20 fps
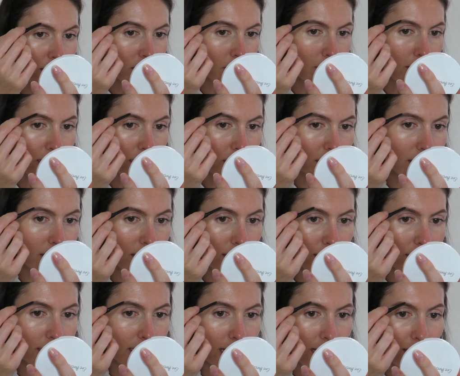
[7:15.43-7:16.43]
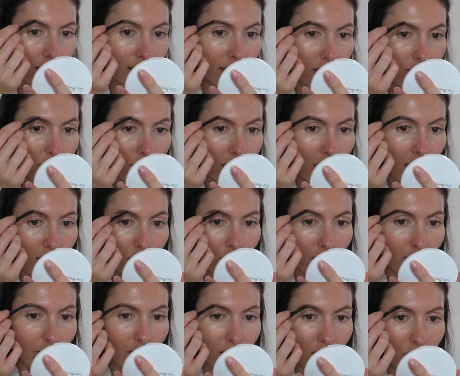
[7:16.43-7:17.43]
So I just like to add some
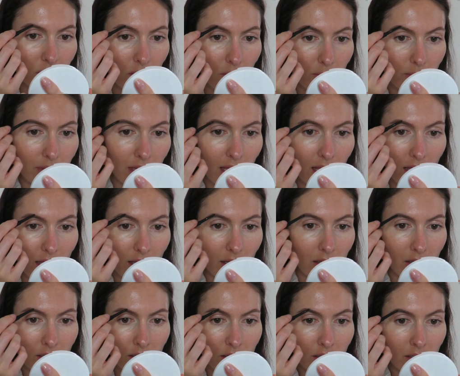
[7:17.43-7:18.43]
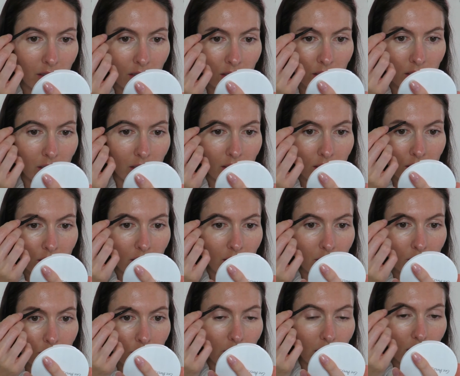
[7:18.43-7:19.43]
color up the top there,
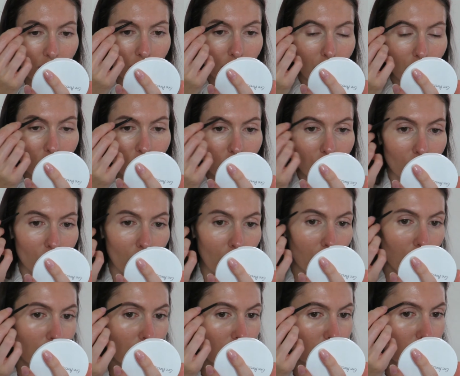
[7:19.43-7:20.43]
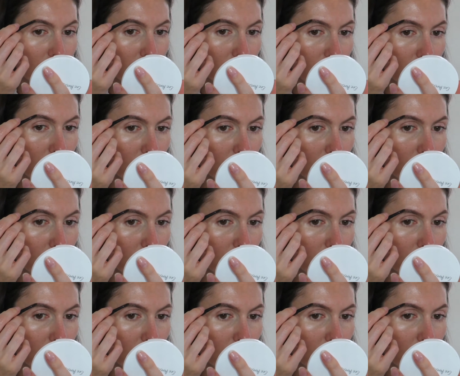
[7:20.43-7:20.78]
a few strokes.